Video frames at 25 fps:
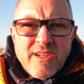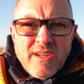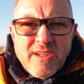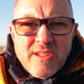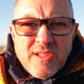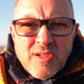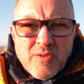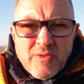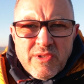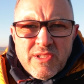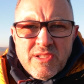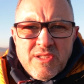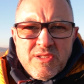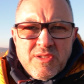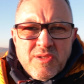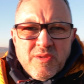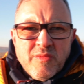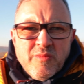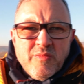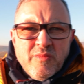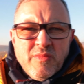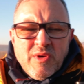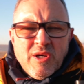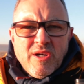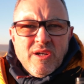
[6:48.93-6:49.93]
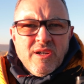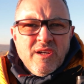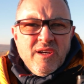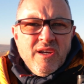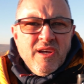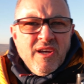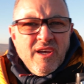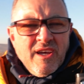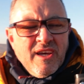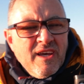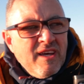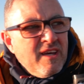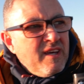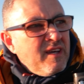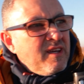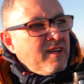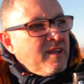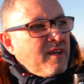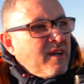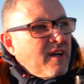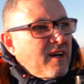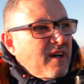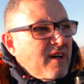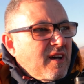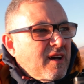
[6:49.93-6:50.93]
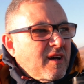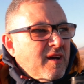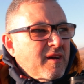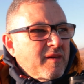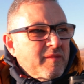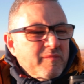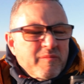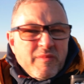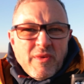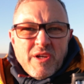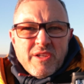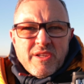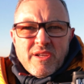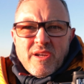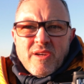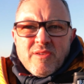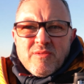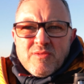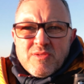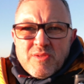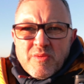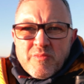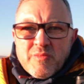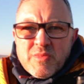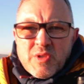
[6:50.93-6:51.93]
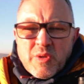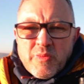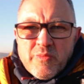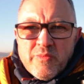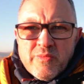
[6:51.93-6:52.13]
that are doing some I don't know, some